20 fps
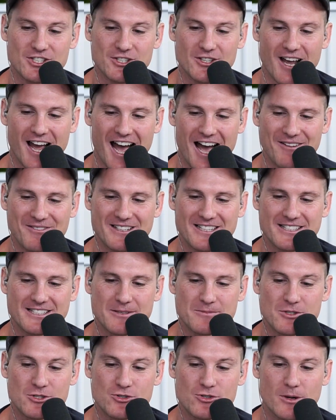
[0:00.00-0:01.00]
do you have any
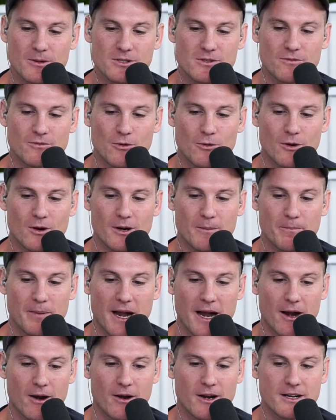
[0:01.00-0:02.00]
tips and tricks for
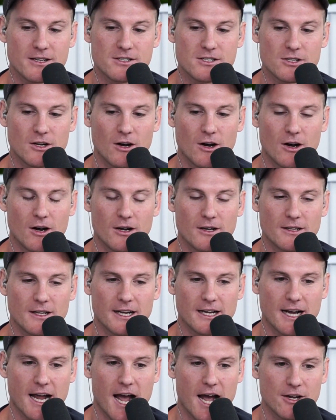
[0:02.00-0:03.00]
parents on
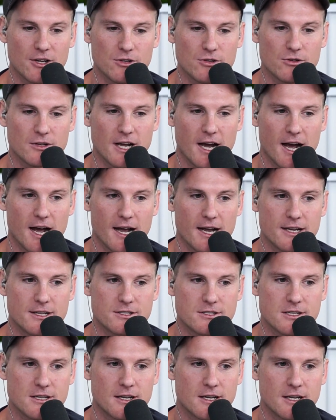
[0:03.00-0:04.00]
like how do you
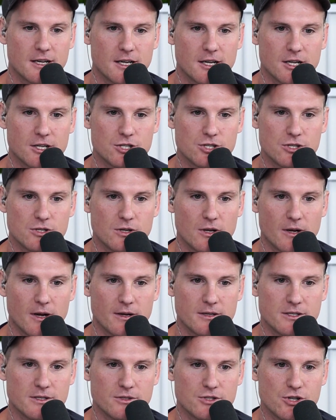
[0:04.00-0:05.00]
guys? Oh,
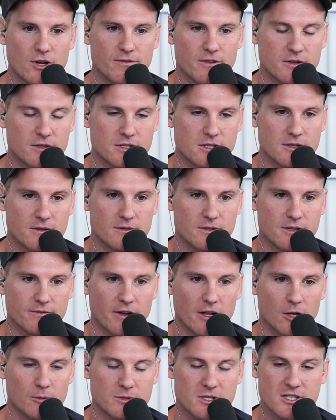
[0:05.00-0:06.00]
uh, do, do you have a
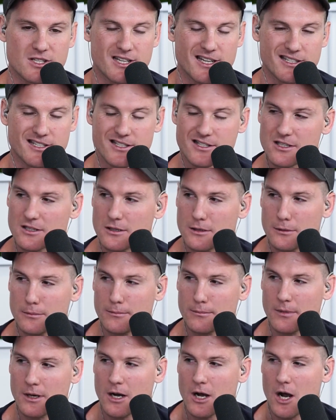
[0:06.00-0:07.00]
developed
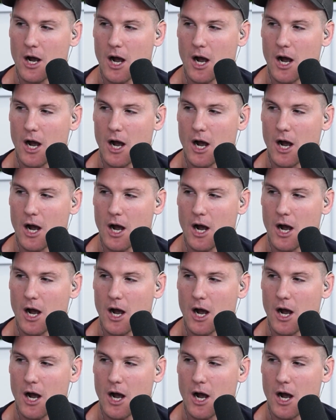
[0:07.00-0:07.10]
system?